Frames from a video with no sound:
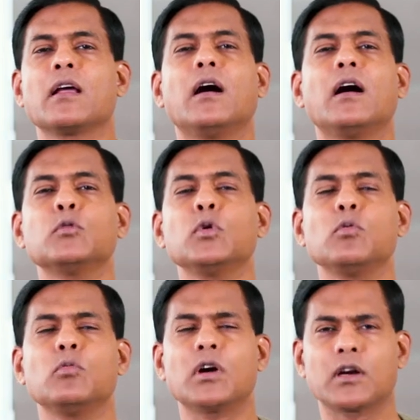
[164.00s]
God
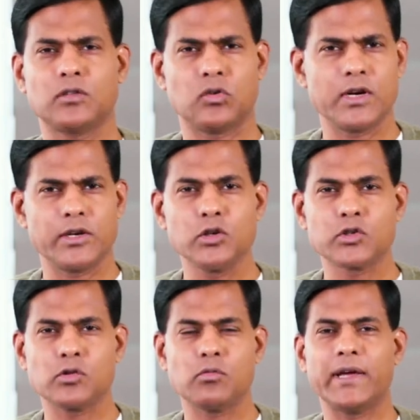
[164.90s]
will work through
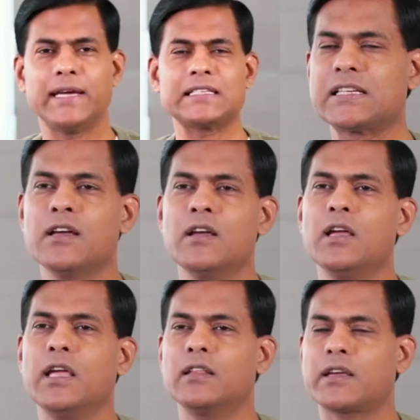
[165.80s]
unusual ways.
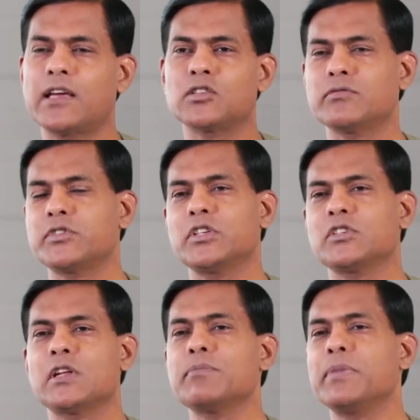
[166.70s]
In the case of
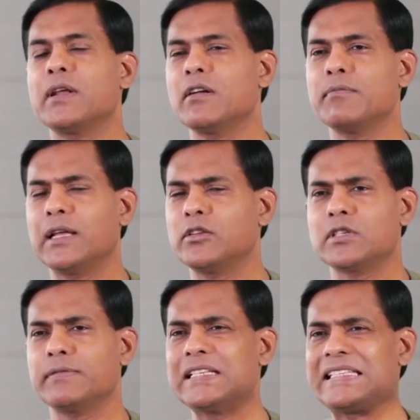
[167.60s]
Jesus and Peter in Matthew
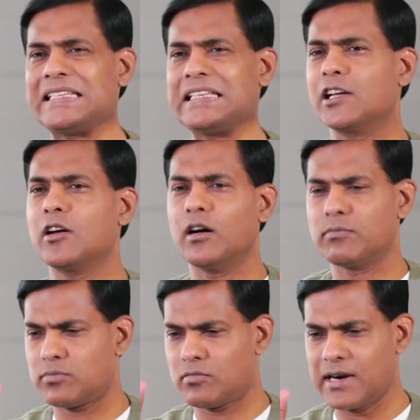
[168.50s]
17,
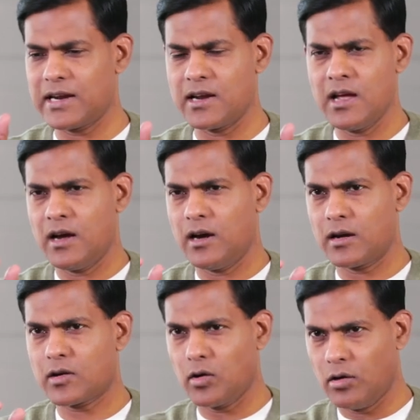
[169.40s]
God provided
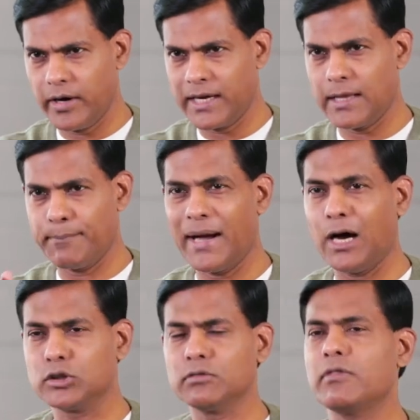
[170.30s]
a coin in the
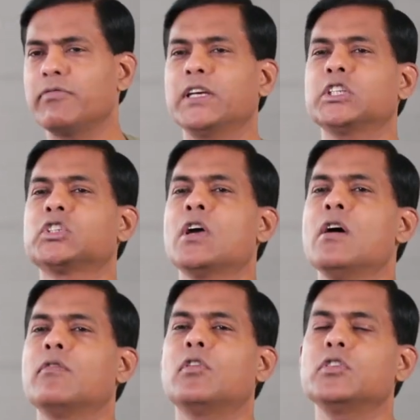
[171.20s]
mouth of a fish
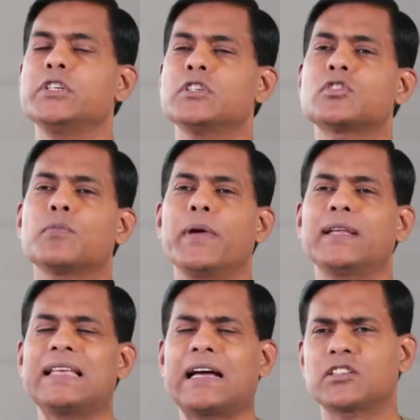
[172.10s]
for Jesus to
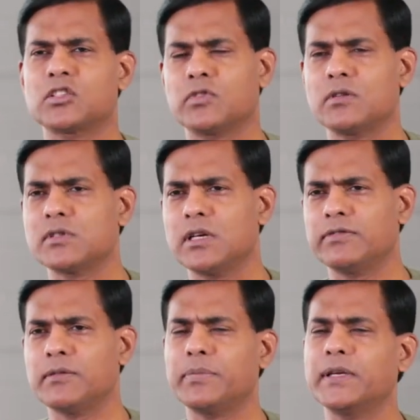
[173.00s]
pay taxes for
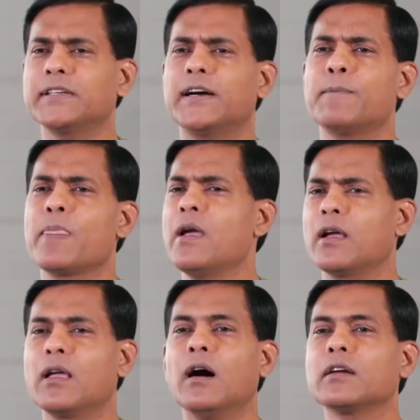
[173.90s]
Himself and Peter.
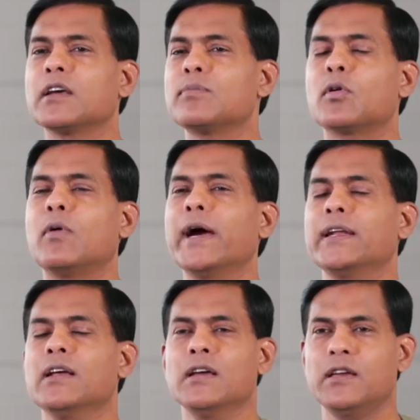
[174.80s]
God can
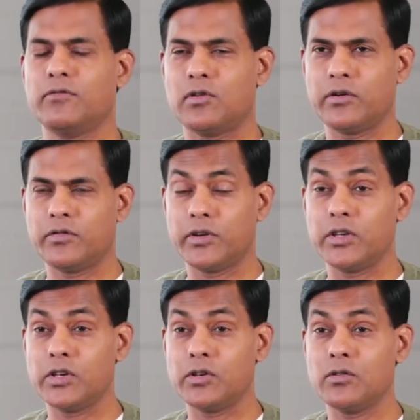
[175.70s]
provide for
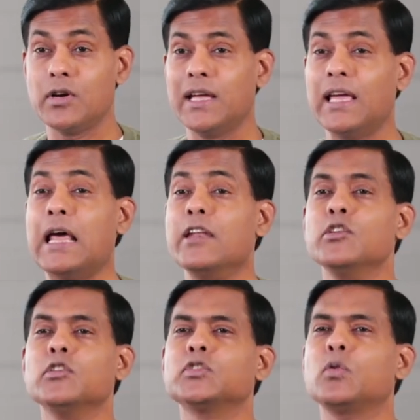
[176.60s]
you in
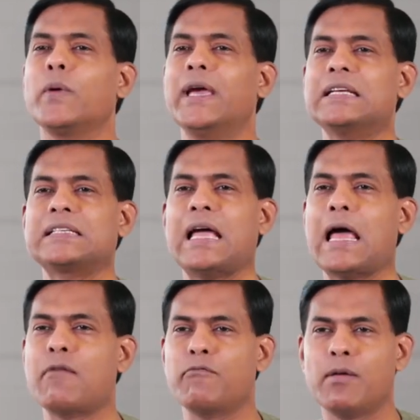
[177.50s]
unusual ways.
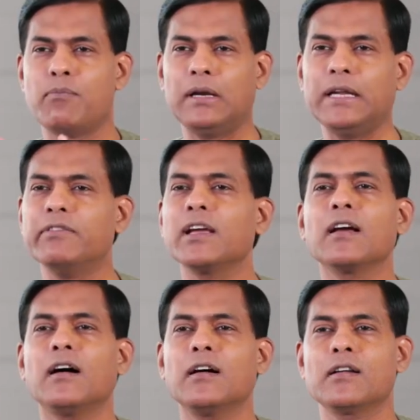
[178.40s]
And we're
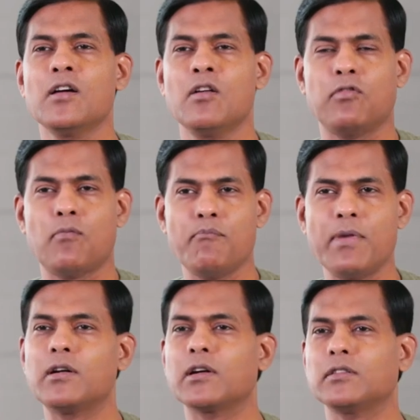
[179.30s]
believing God for
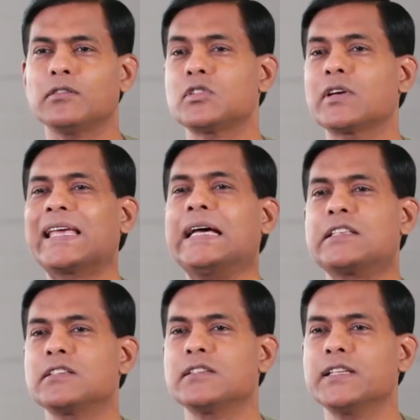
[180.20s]
miracles to
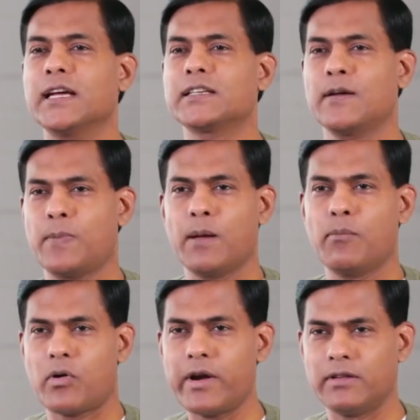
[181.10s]
cancel debt.
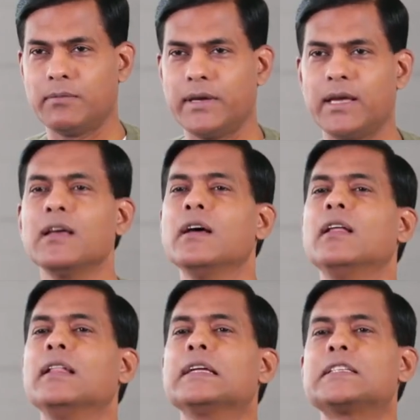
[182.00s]
Pray with me.
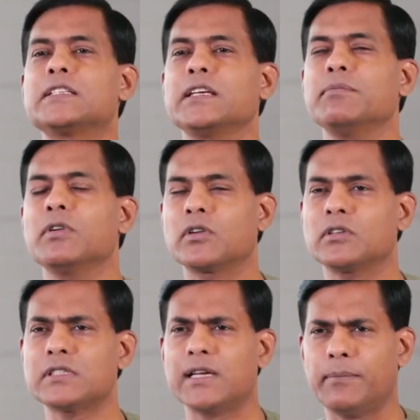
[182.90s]
Let's see
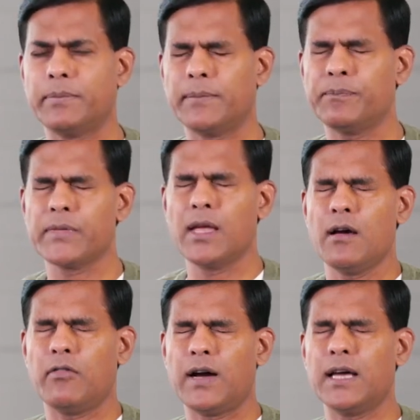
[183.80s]
miracles happen.
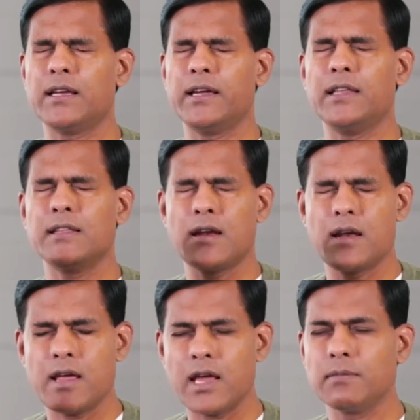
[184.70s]
Father, in the
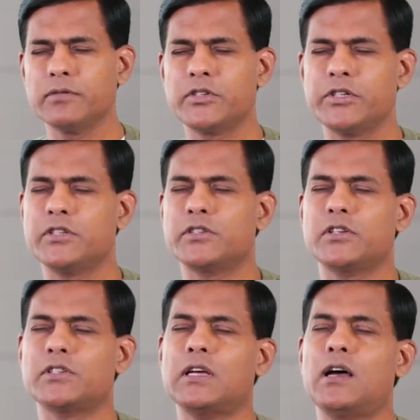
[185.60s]
name of
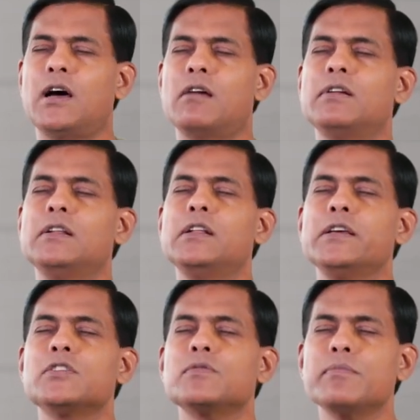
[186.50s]
Jesus, I
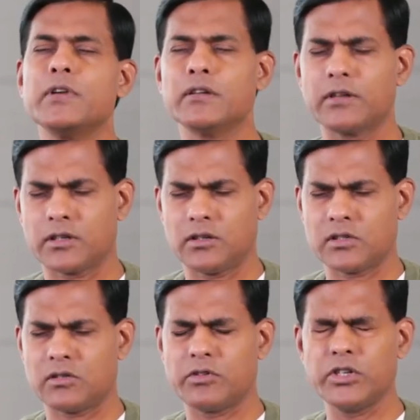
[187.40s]
release
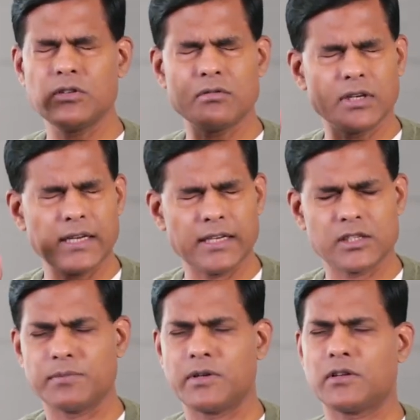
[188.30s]
miracles. You
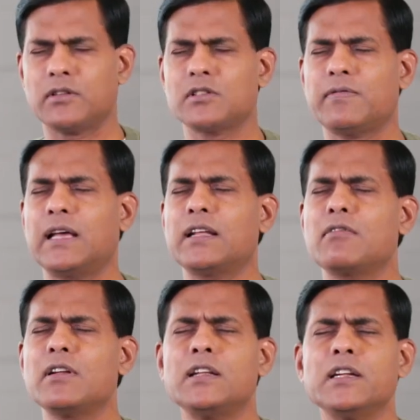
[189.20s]
release miracles, Father.
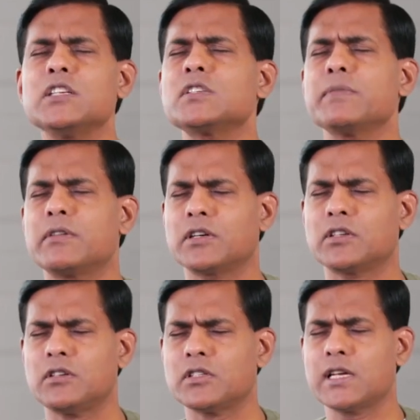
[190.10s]
Release
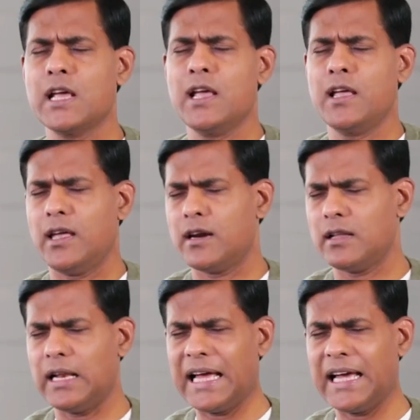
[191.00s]
miracles into
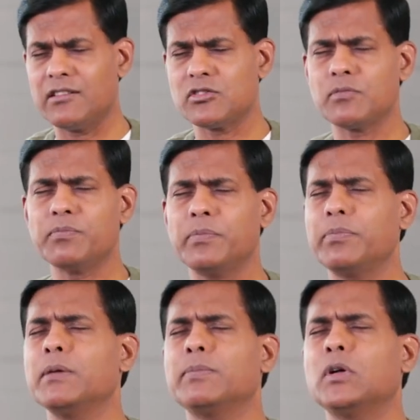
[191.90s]
the lives of
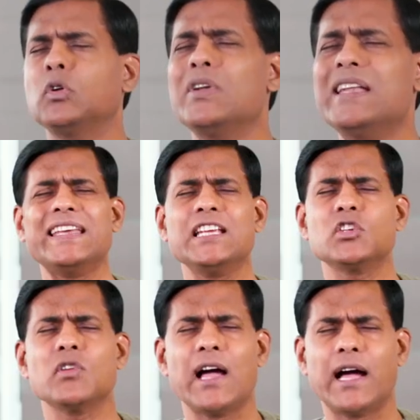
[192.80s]
people who
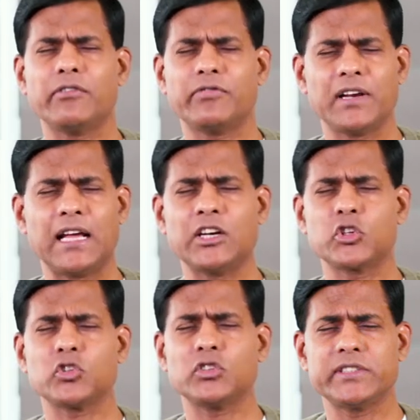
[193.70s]
need to have
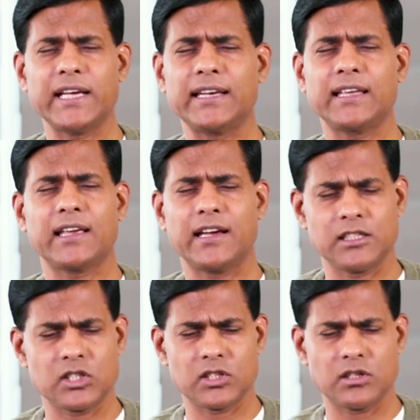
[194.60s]
financial debt
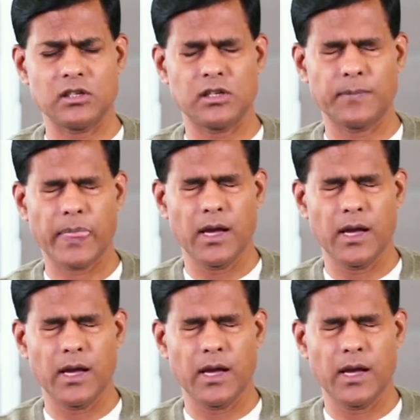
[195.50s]
cancelled.